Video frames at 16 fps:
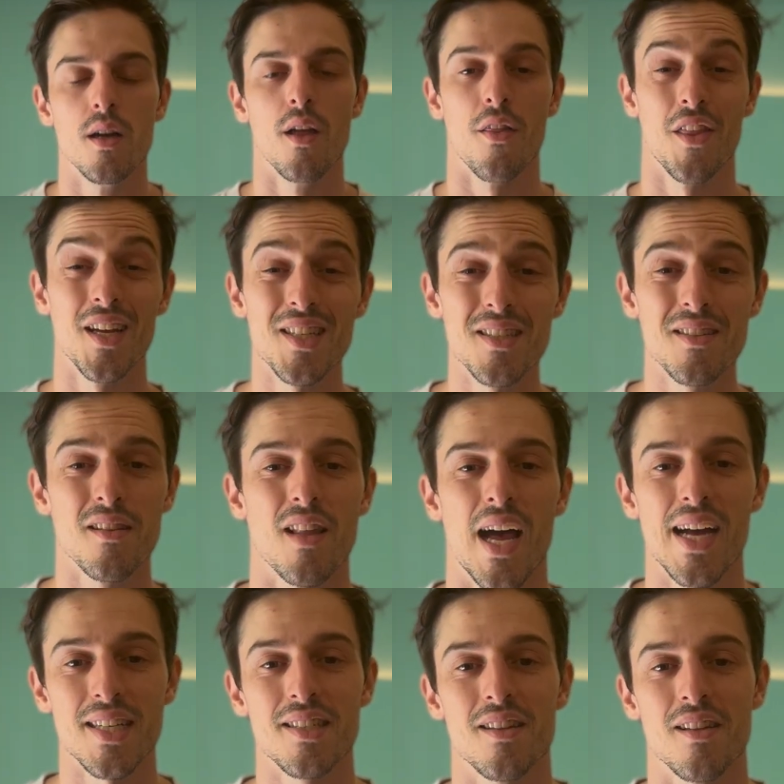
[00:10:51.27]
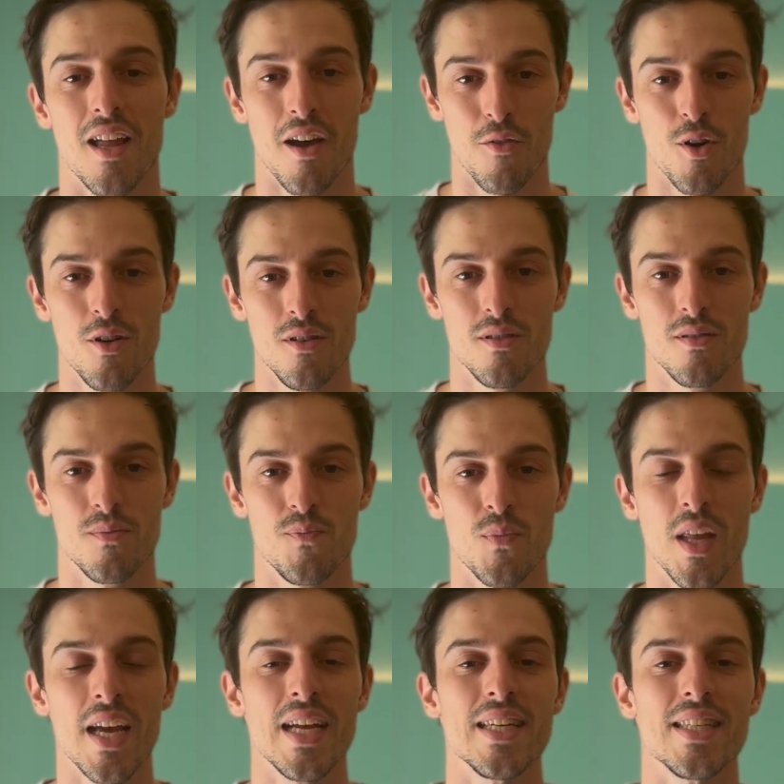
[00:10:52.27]
This last level
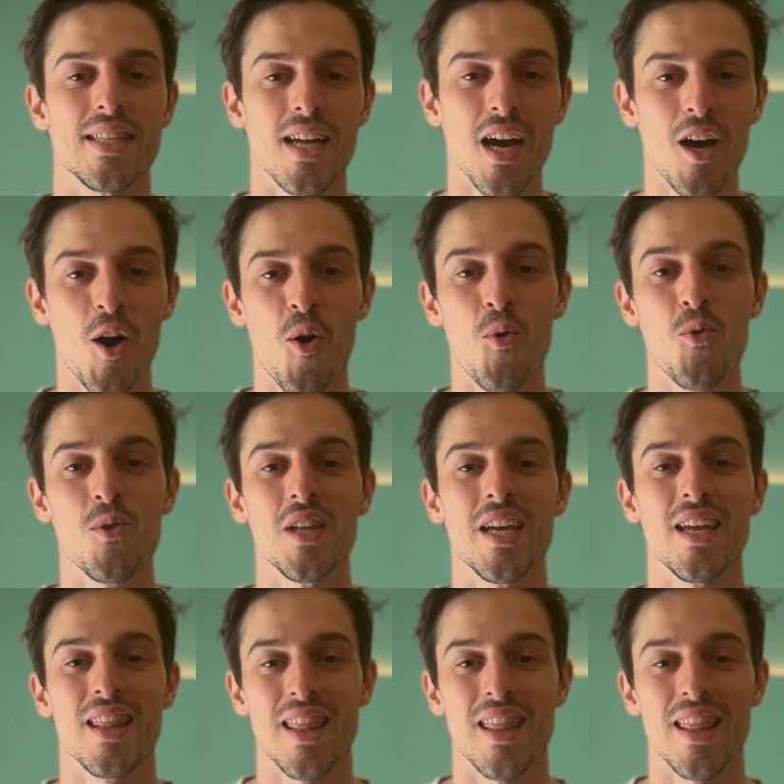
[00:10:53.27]
is not only